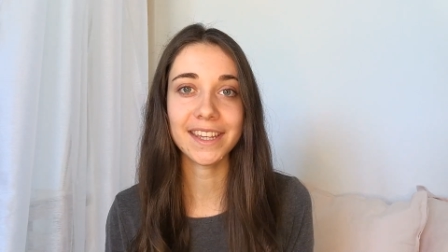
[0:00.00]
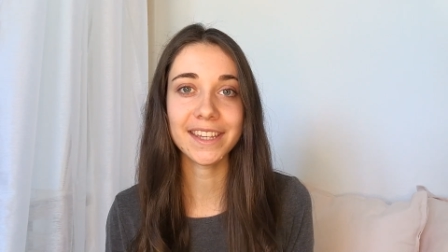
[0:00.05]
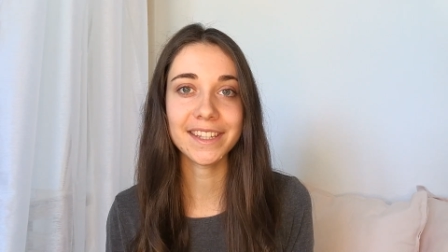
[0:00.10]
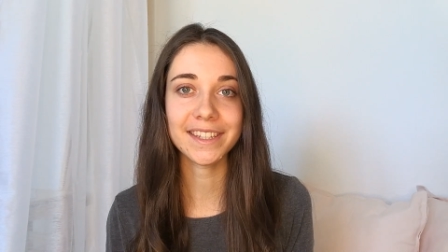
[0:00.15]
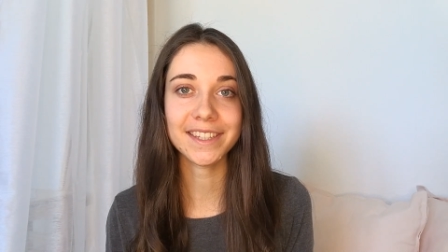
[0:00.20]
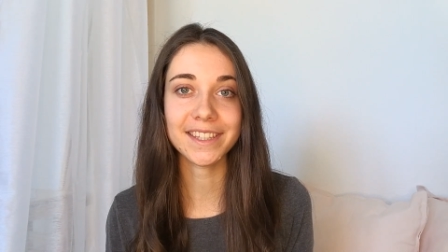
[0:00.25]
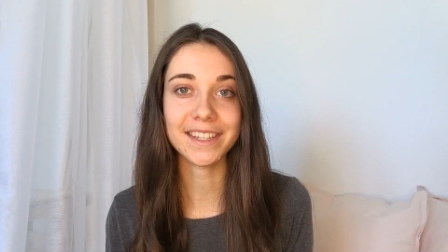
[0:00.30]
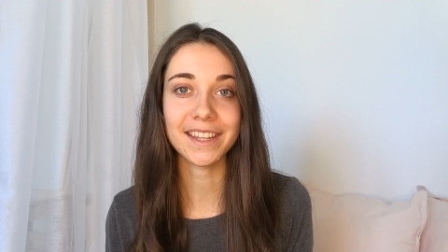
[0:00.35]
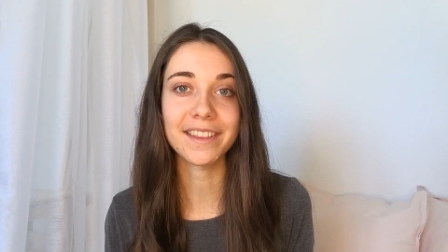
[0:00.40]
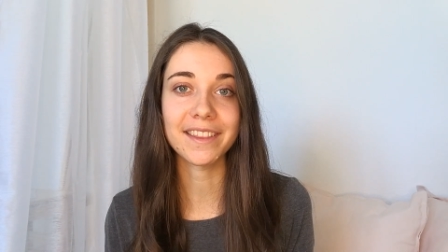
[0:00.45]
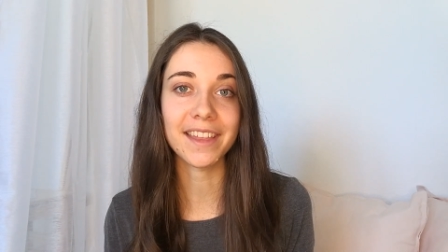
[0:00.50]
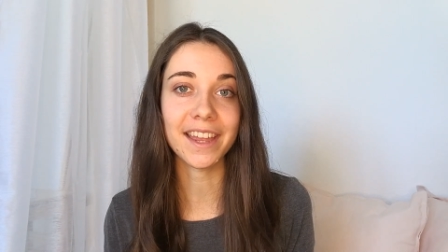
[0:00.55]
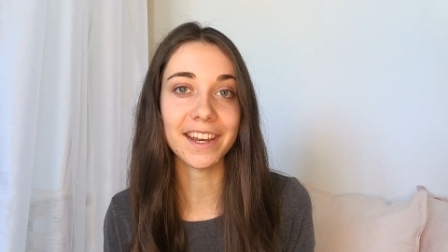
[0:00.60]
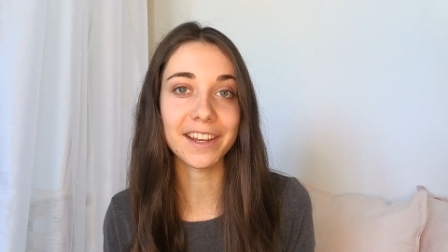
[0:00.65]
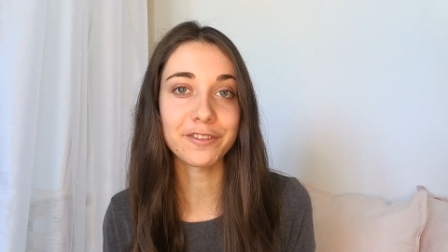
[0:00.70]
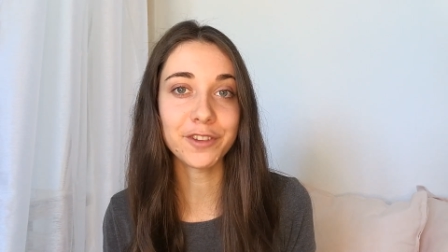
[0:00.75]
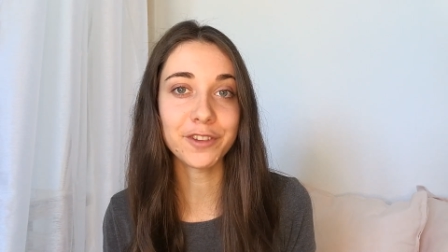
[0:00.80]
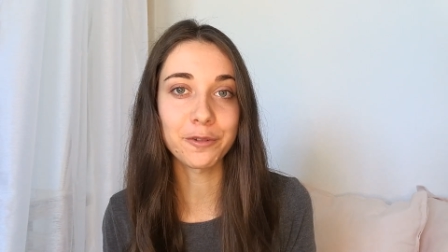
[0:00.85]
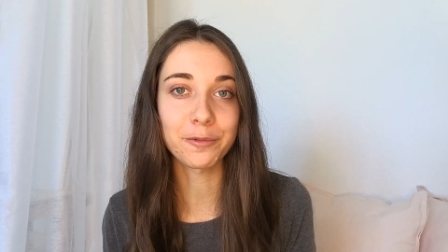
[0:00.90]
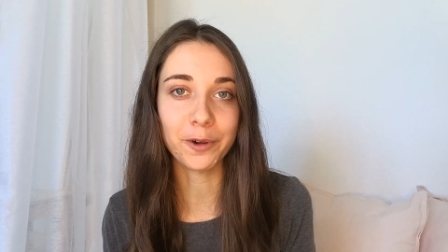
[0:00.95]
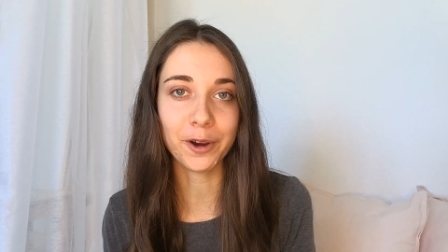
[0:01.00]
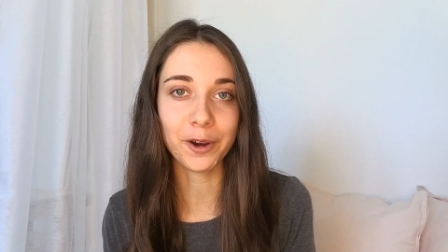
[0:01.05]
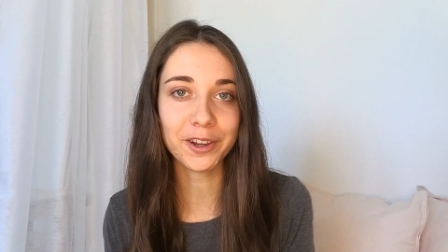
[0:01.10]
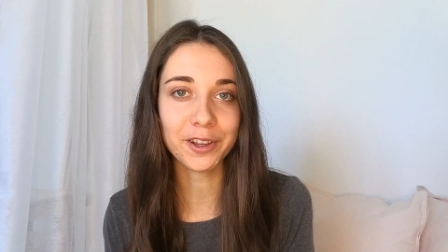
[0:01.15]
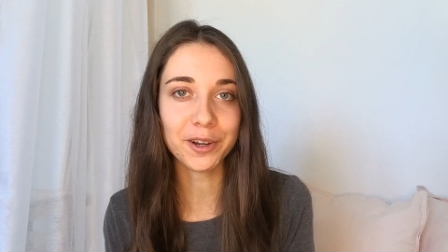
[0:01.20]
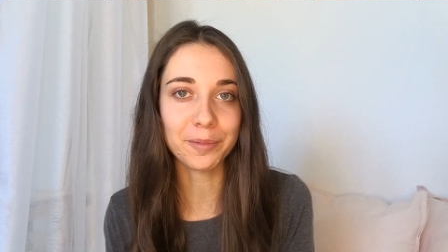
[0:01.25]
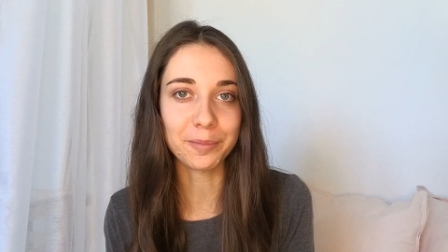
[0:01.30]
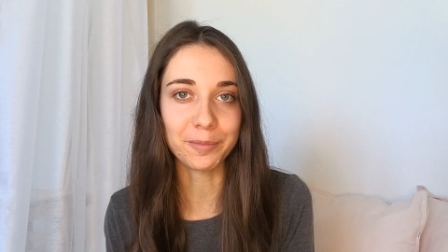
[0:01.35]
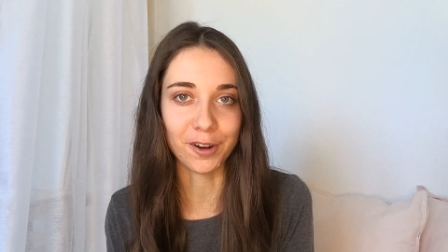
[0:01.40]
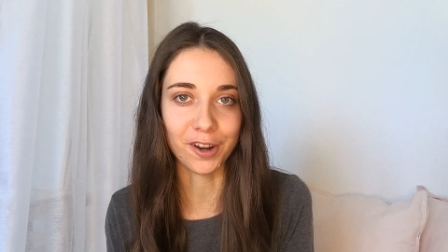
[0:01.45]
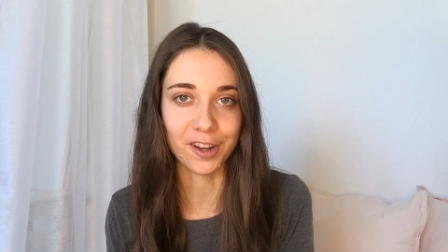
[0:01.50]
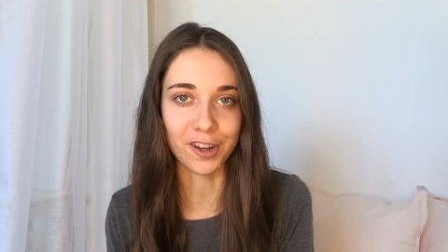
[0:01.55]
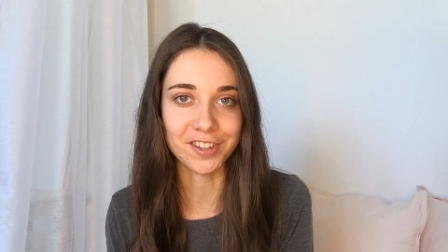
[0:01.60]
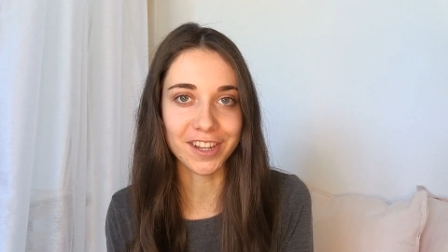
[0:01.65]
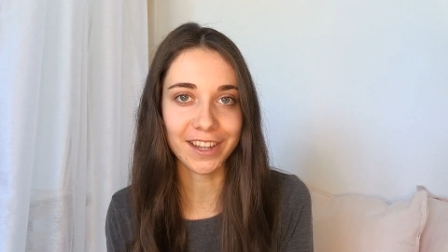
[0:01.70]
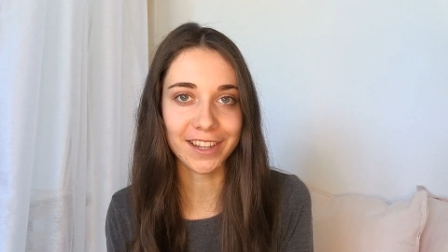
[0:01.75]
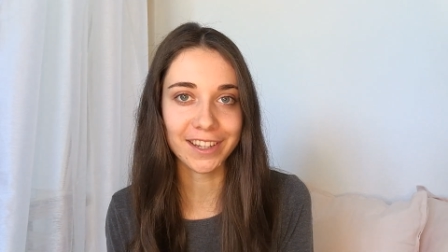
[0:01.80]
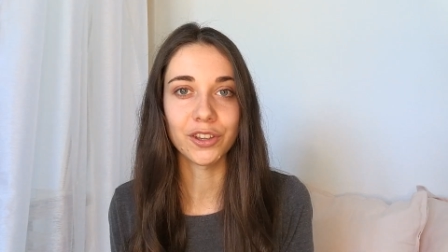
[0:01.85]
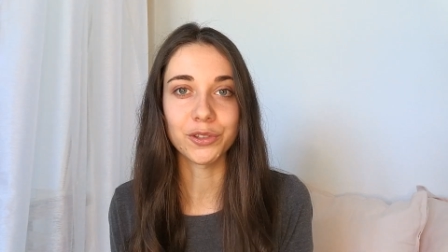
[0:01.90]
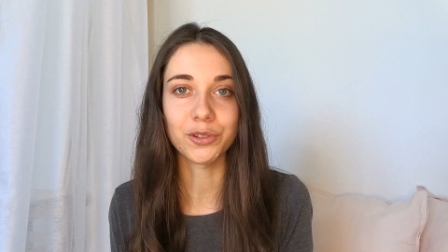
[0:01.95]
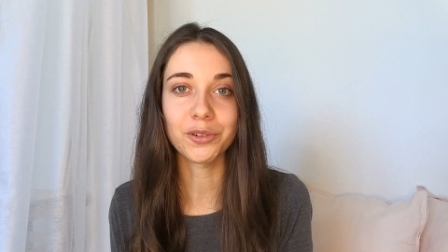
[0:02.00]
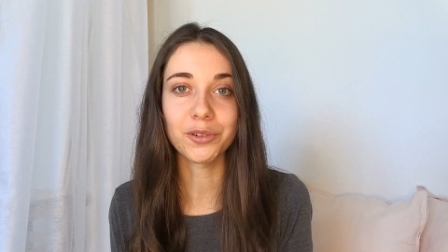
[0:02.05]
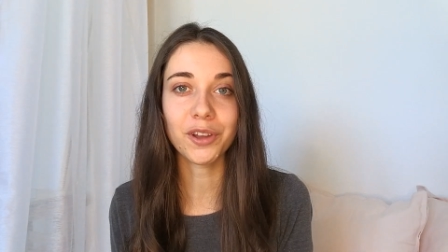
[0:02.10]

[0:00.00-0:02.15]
is that if you work on a project,